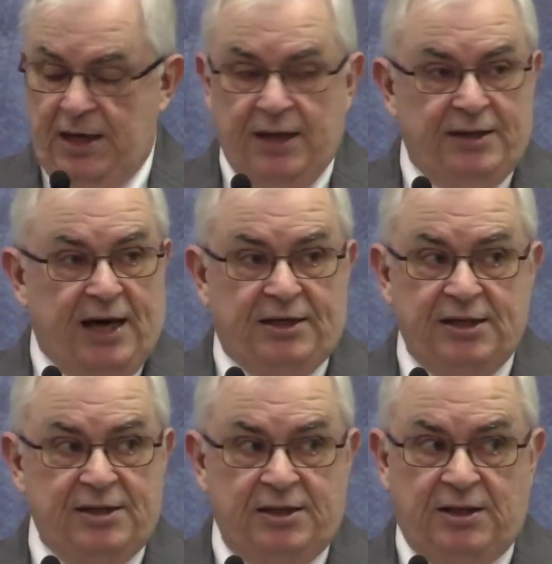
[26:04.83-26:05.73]
That
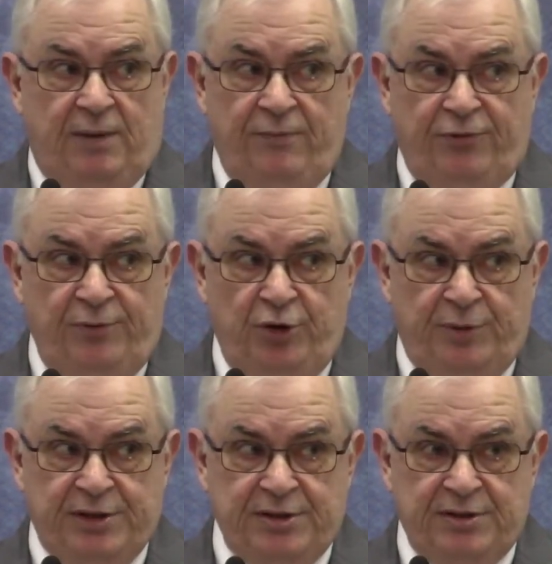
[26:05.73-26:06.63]
doesn't come from
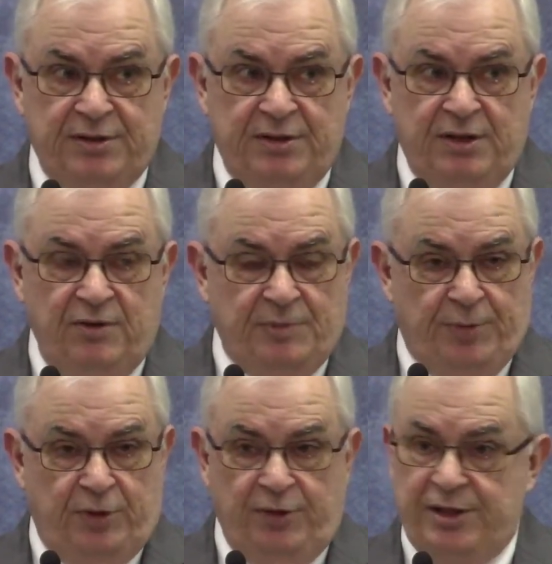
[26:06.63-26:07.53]
humans.
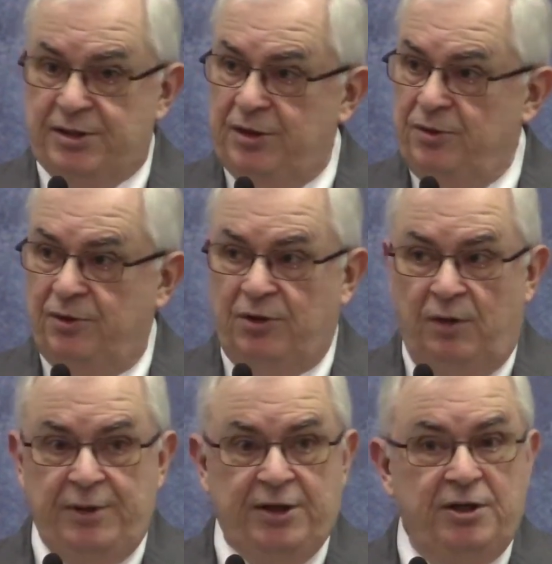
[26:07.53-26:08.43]
Remember, Christ said, don't call
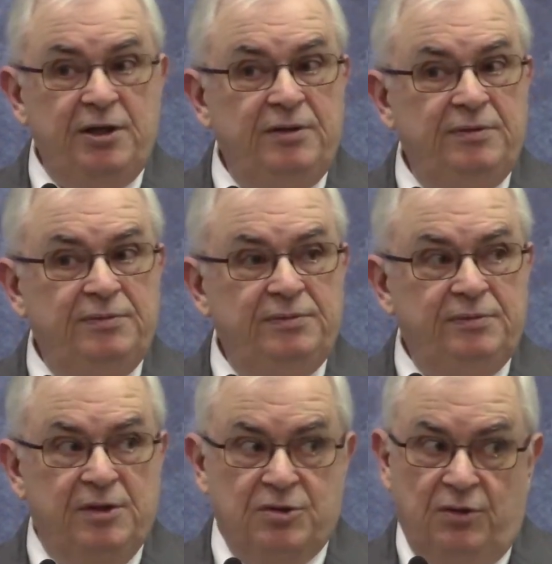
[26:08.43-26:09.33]
me good.
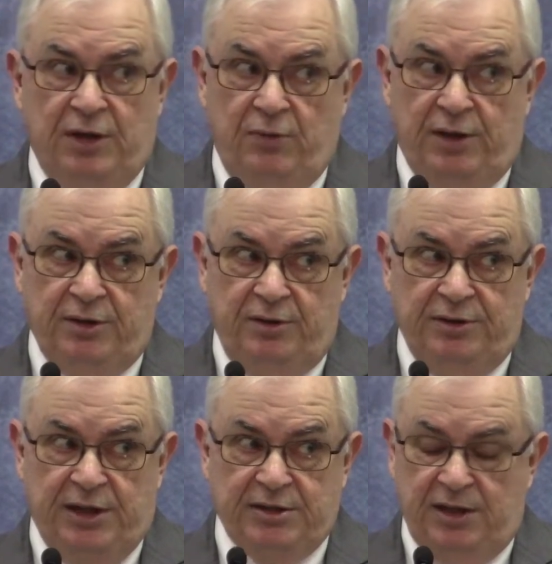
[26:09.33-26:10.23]
There's only one good,
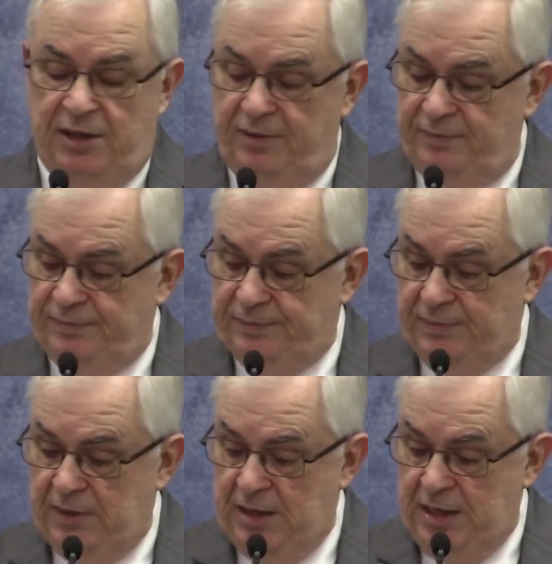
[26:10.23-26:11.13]
that's God.
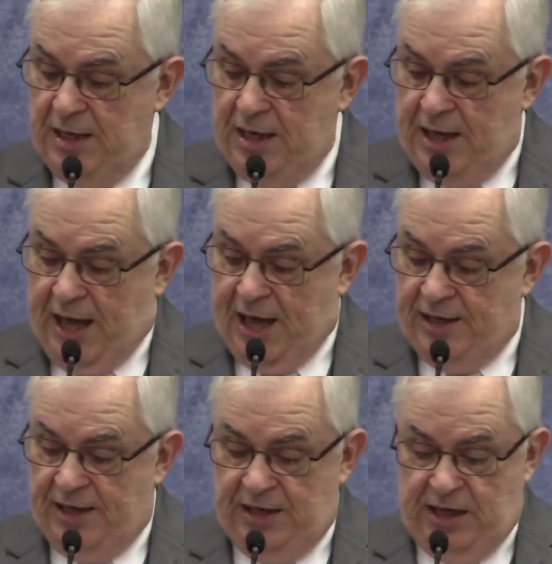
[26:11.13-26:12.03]
And
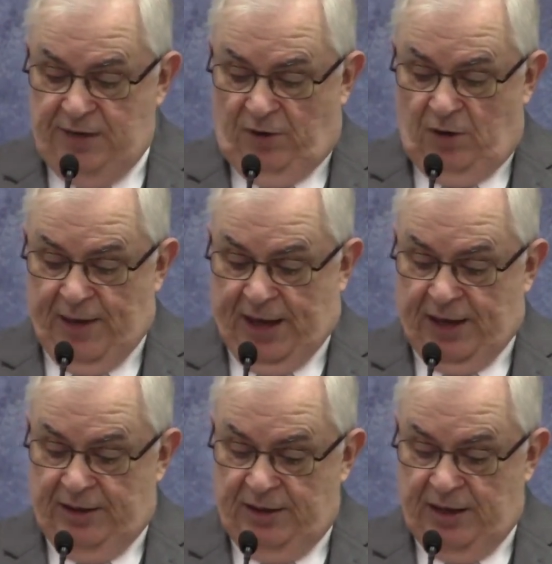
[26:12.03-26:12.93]
an evil
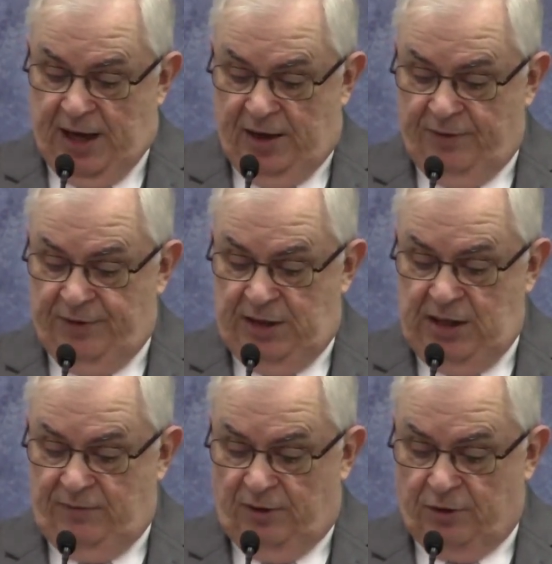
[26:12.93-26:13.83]
man, out of the
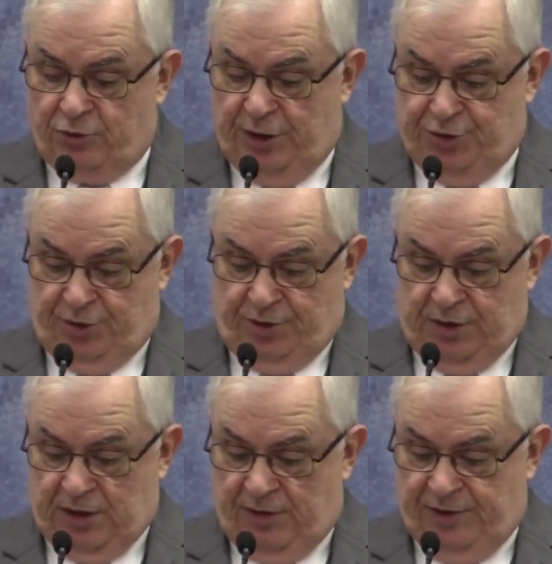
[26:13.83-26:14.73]
evil treasure
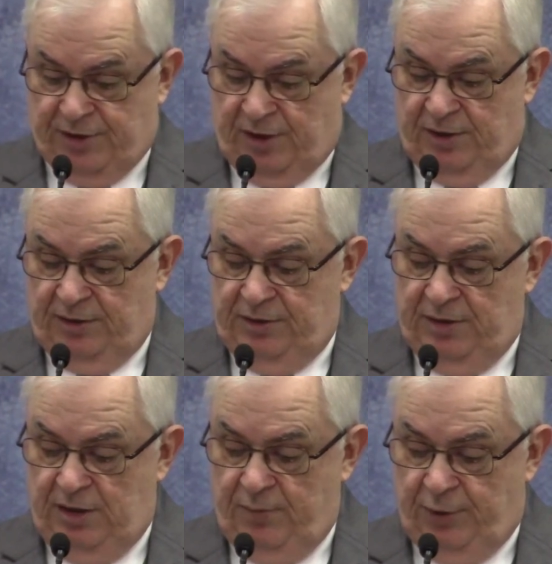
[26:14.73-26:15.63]
of his heart,
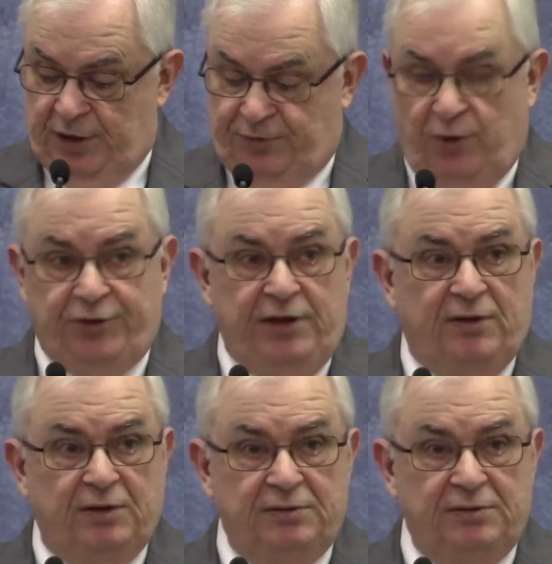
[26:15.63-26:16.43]
brings forth evil.